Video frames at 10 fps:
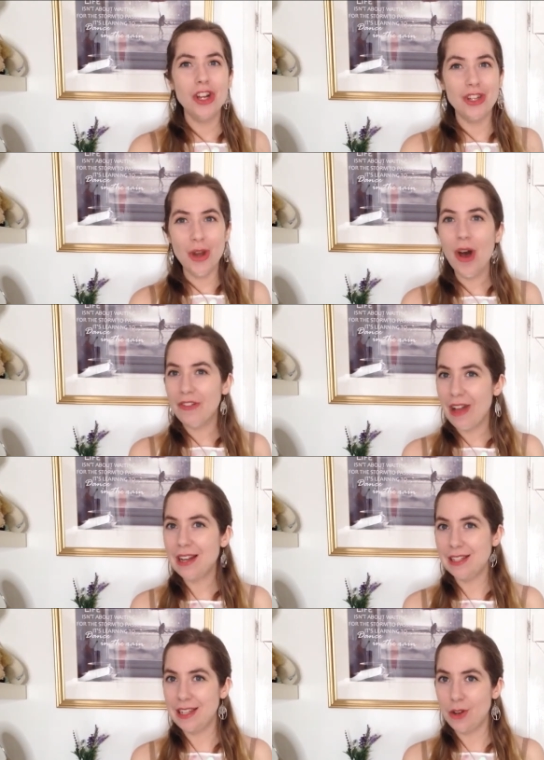not a
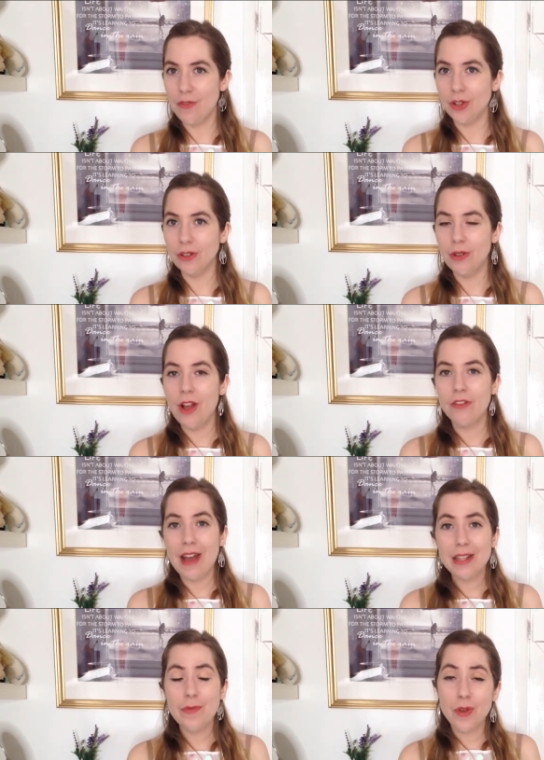fantasy novel.
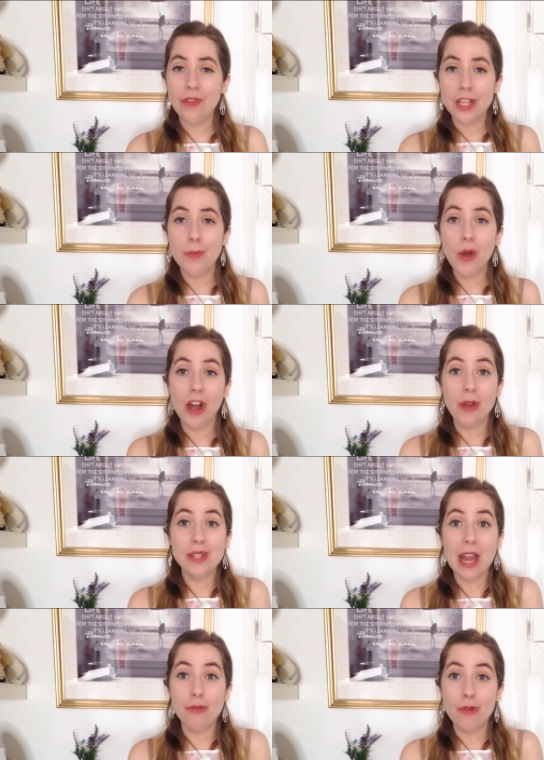Fans of your first book are going
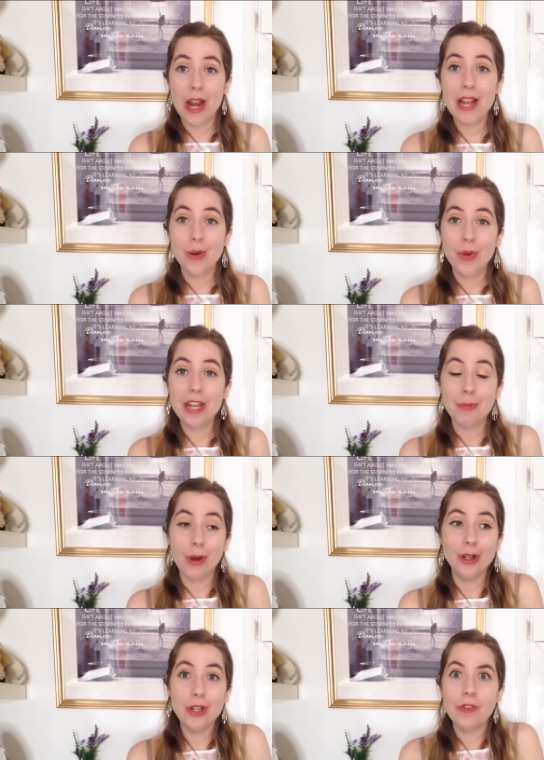to get really annoyed
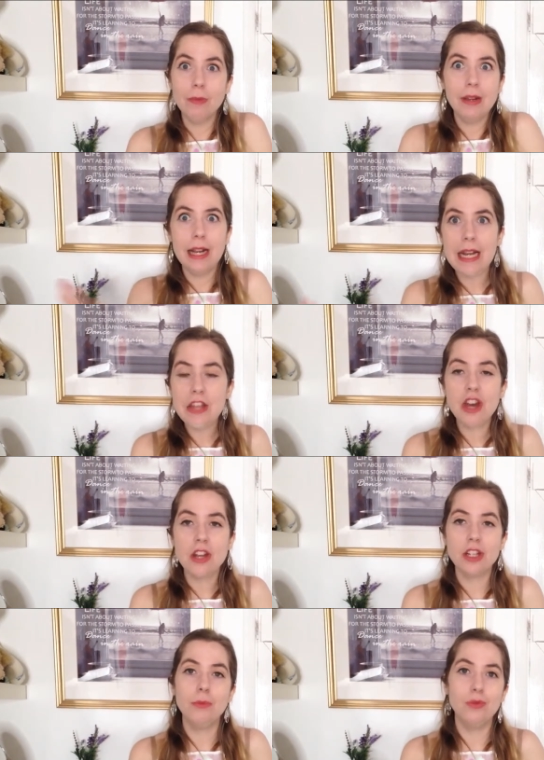because you've completely
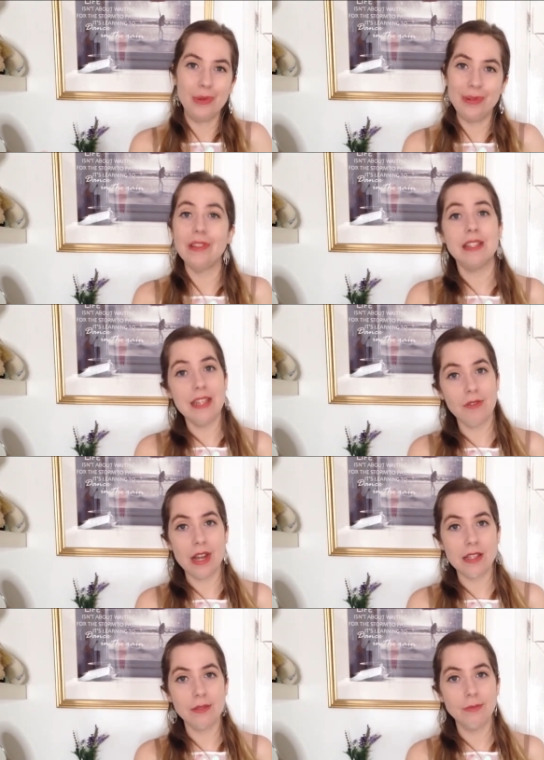changed up the rules of the
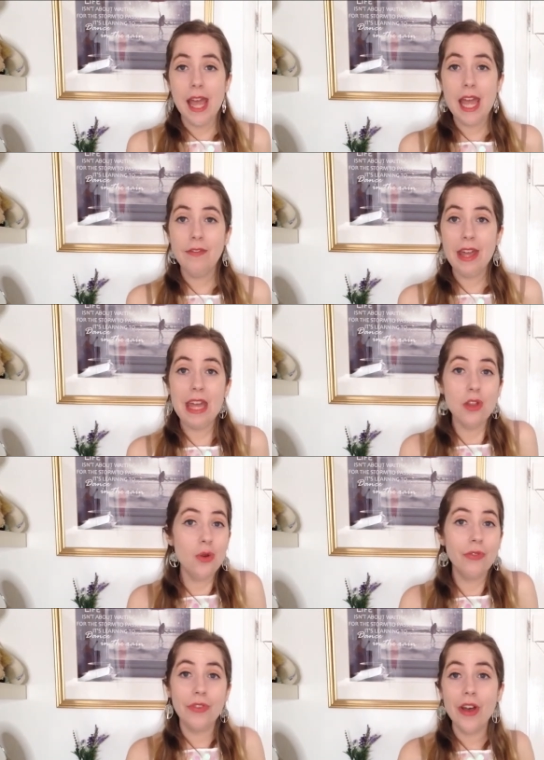series. If in
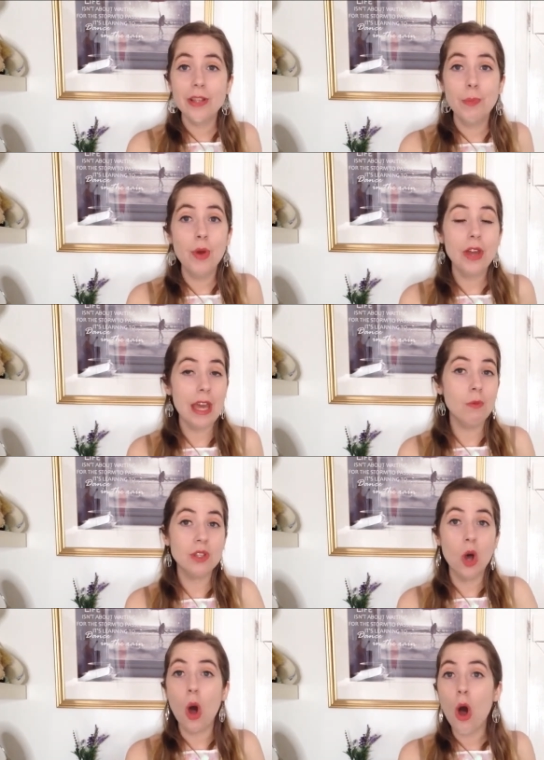your first book it
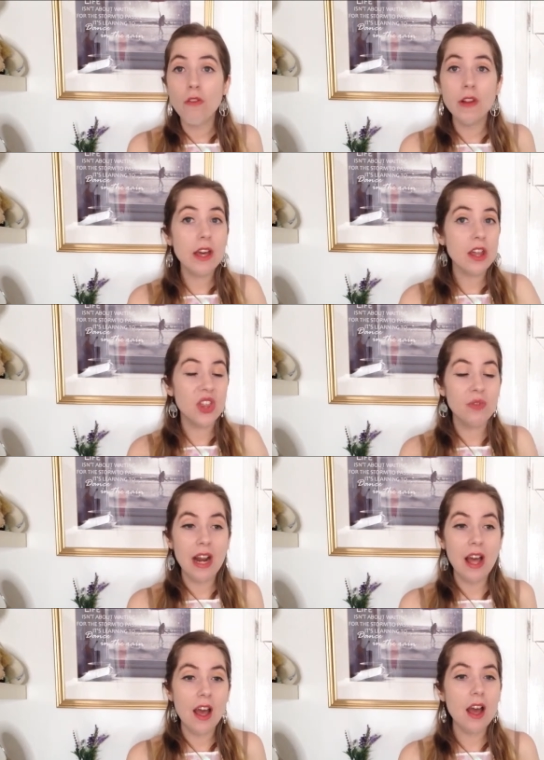was a horror,
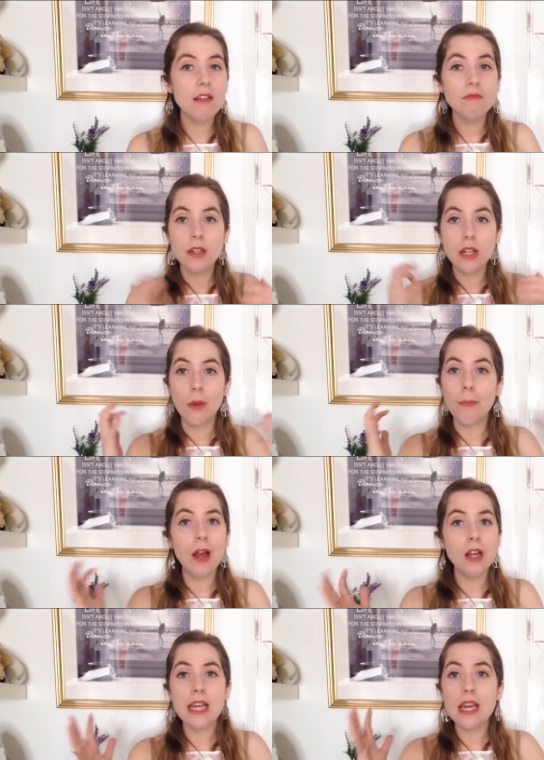thriller, you know,
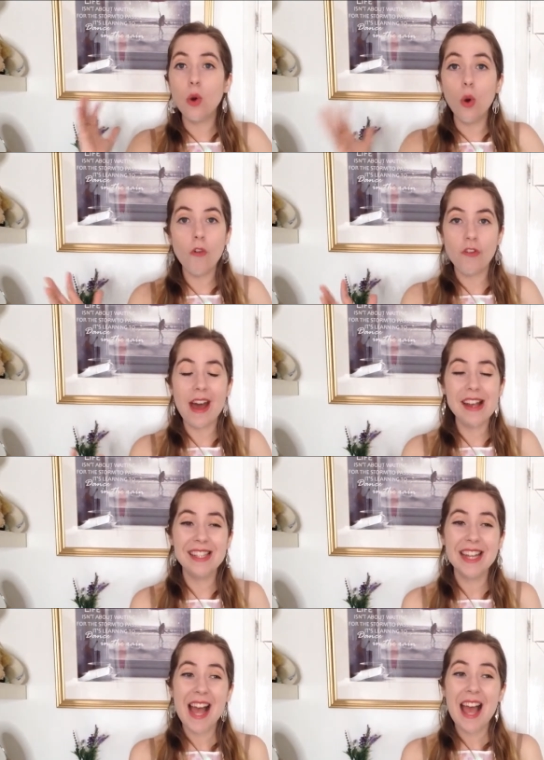bloody gore
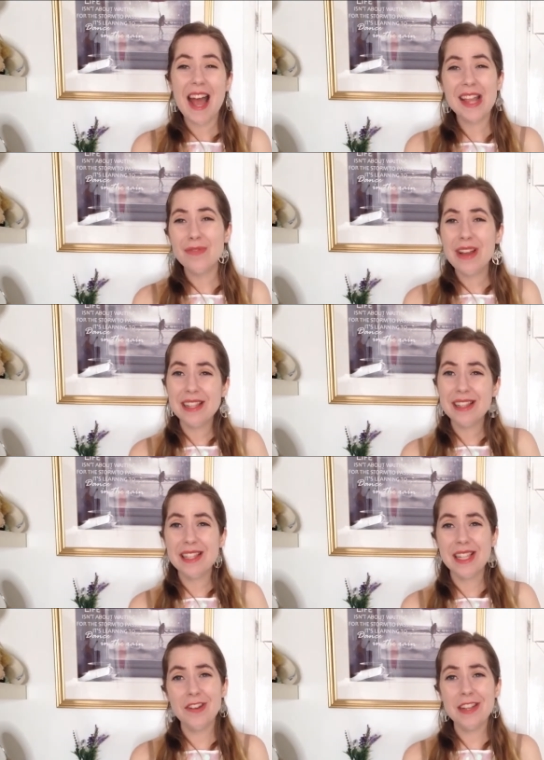fest, and the rest of the
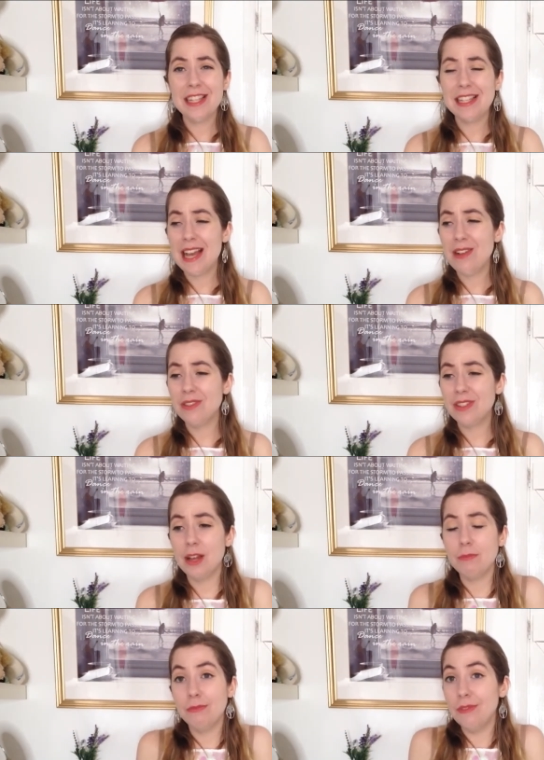series is now
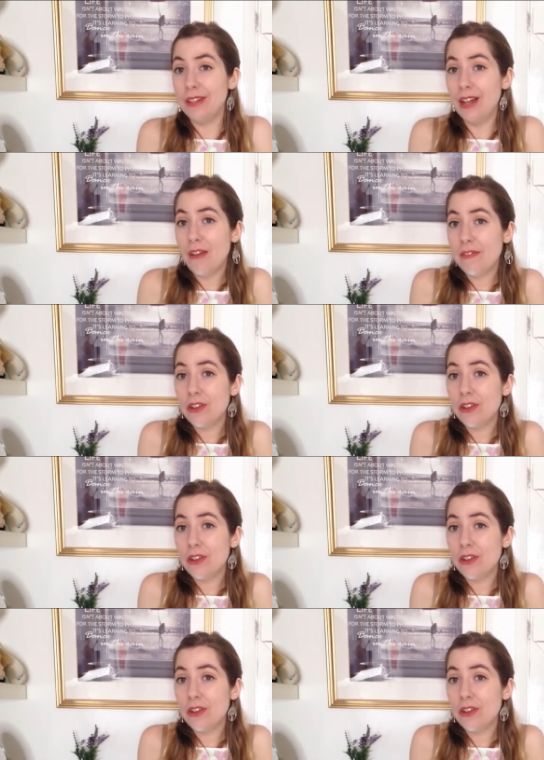some love